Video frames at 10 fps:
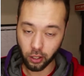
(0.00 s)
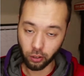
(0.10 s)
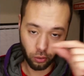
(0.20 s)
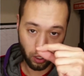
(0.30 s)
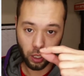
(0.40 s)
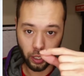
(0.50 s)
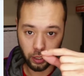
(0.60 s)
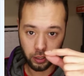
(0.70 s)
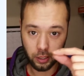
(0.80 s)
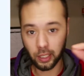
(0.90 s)
through the
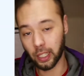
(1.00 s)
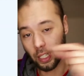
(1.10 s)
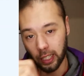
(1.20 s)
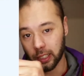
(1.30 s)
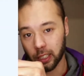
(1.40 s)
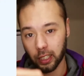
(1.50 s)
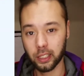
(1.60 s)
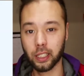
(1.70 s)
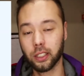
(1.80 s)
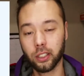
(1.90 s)
lens into the
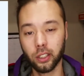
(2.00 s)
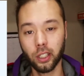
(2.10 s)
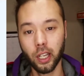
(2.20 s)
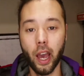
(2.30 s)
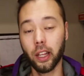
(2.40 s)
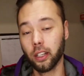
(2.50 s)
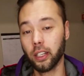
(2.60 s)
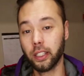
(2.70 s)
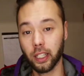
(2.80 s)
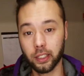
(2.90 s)
sensor. And on a
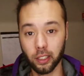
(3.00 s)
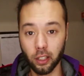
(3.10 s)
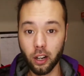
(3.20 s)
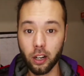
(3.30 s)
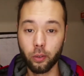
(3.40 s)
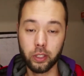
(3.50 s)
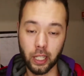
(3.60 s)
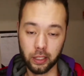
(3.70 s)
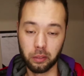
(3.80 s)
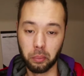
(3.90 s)
DSLR, which
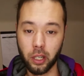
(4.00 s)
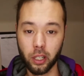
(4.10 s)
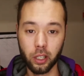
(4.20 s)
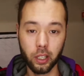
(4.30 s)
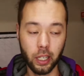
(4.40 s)
has a mirror,